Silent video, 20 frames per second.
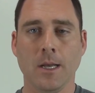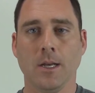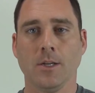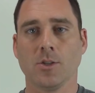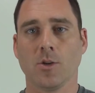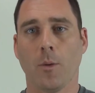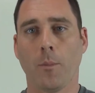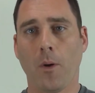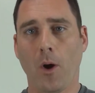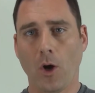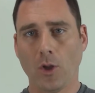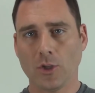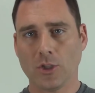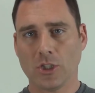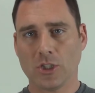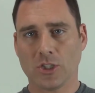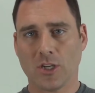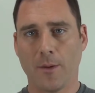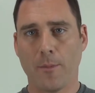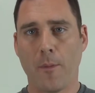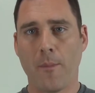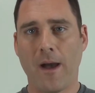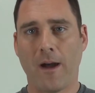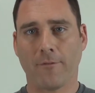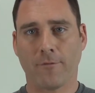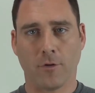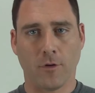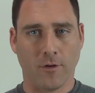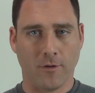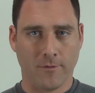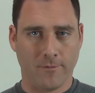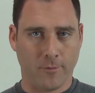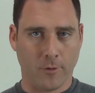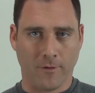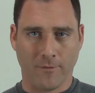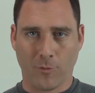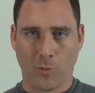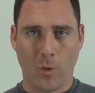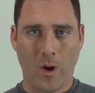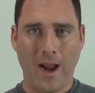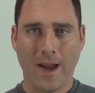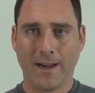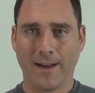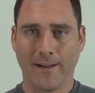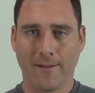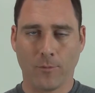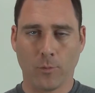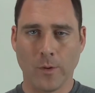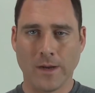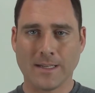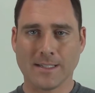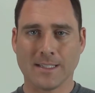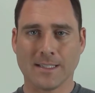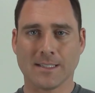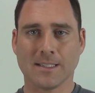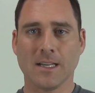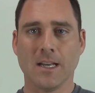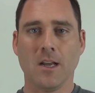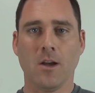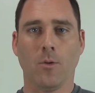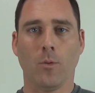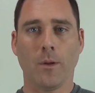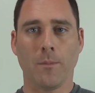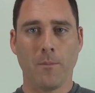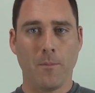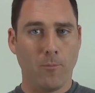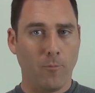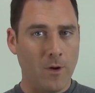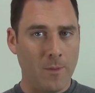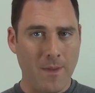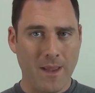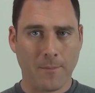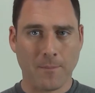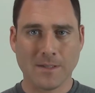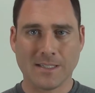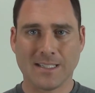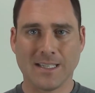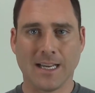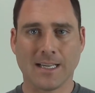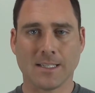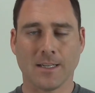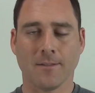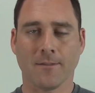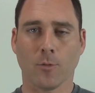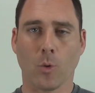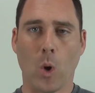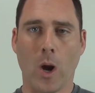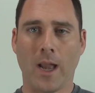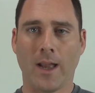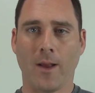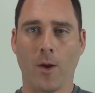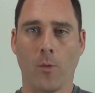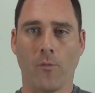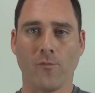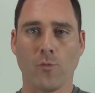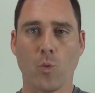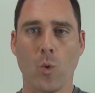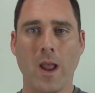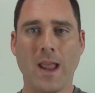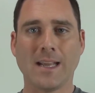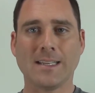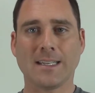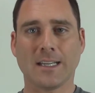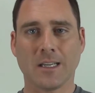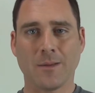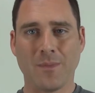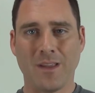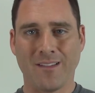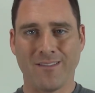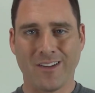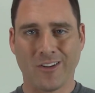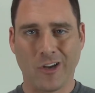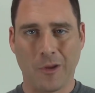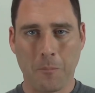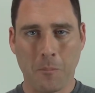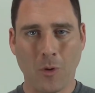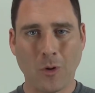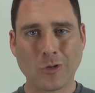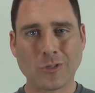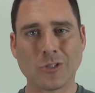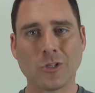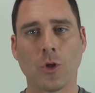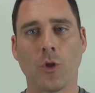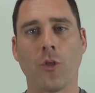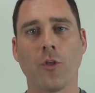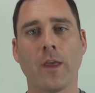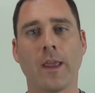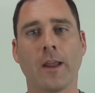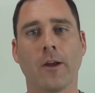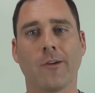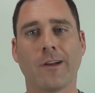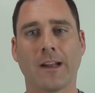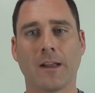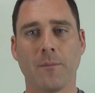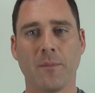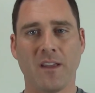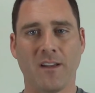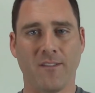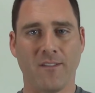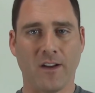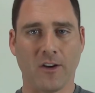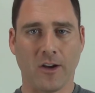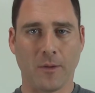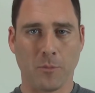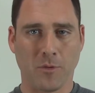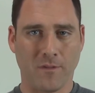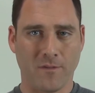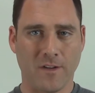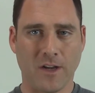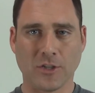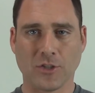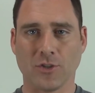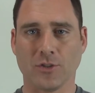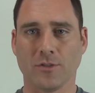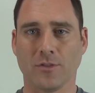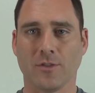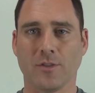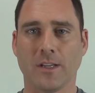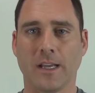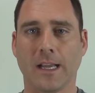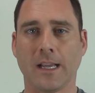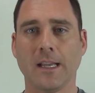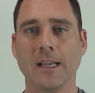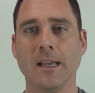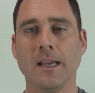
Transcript: So apologies come about for a variety of reasons. We make mistakes in a variety of ways. It could be a very personal thing, or it could be a very professional thing.